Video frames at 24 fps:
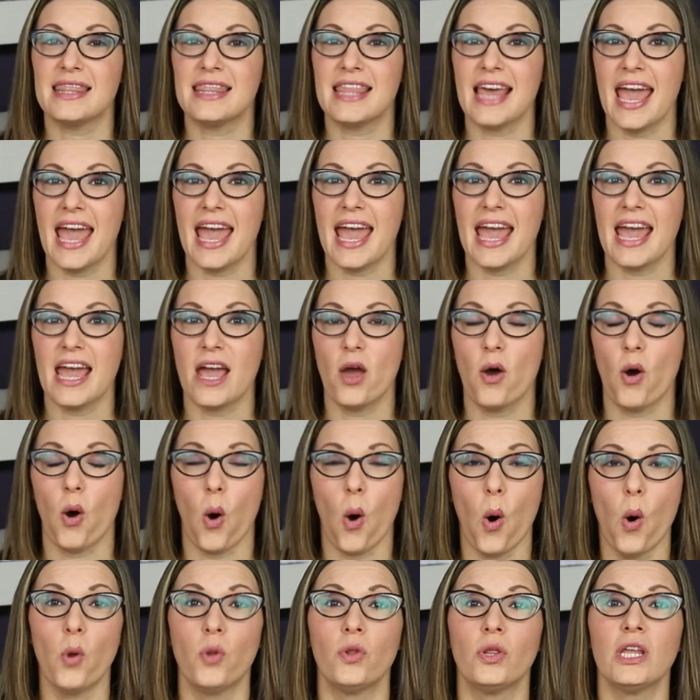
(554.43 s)
They
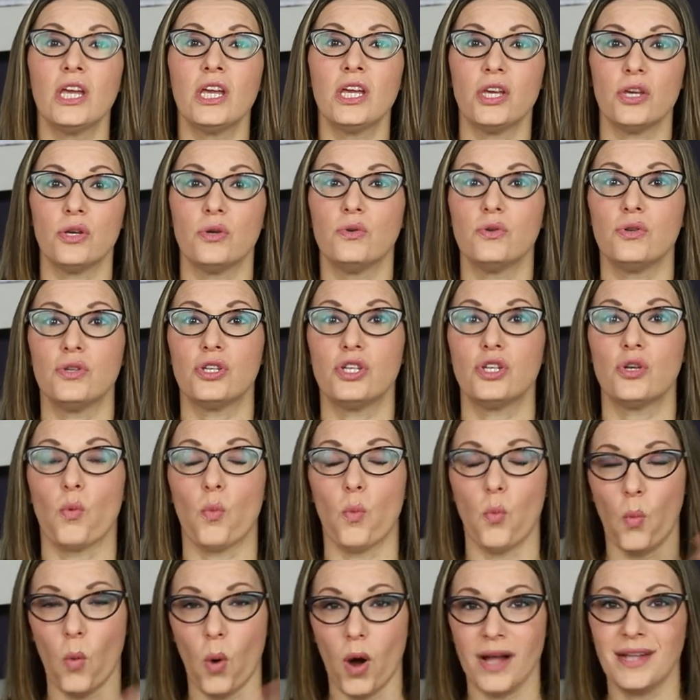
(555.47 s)
only used
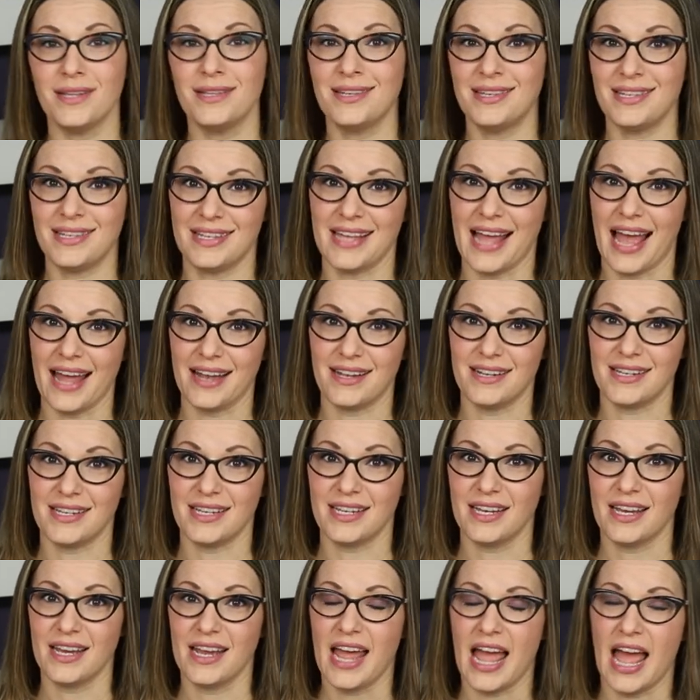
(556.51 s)
one
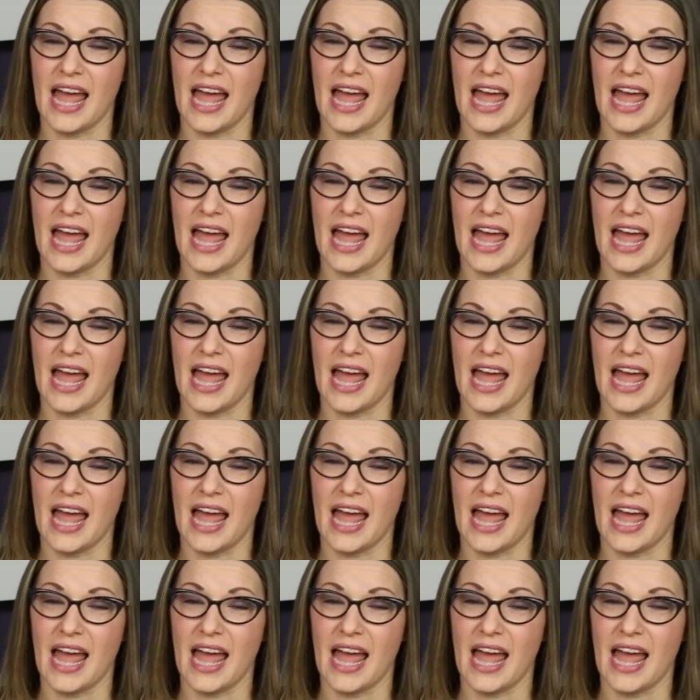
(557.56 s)
set,